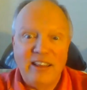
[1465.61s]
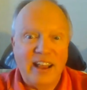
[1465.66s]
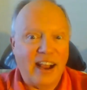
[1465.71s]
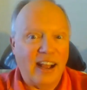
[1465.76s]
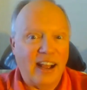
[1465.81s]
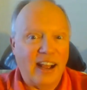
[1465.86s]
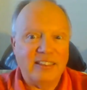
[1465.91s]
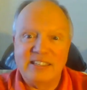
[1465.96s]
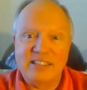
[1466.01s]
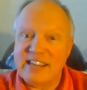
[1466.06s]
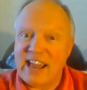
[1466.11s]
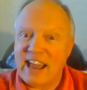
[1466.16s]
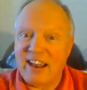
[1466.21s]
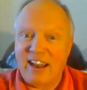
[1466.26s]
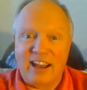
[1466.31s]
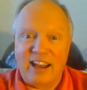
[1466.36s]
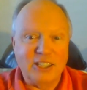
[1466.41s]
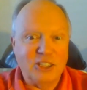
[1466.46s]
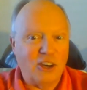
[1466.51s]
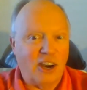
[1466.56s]
They got the
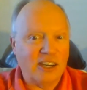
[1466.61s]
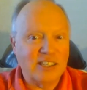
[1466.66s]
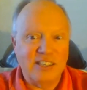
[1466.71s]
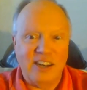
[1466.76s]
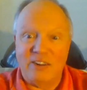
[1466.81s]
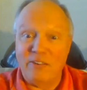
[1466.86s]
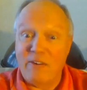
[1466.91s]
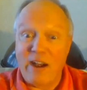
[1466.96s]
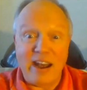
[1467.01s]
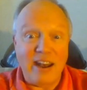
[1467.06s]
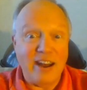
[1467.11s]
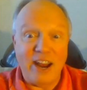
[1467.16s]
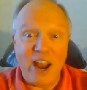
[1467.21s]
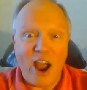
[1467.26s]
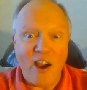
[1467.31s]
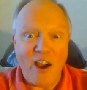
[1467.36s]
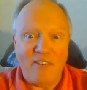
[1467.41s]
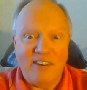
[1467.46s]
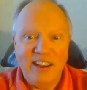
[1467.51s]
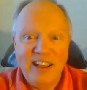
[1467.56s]
satellite trucks there ready to
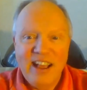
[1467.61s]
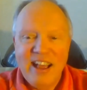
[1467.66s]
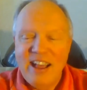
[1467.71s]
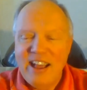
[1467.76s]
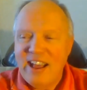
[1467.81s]
go.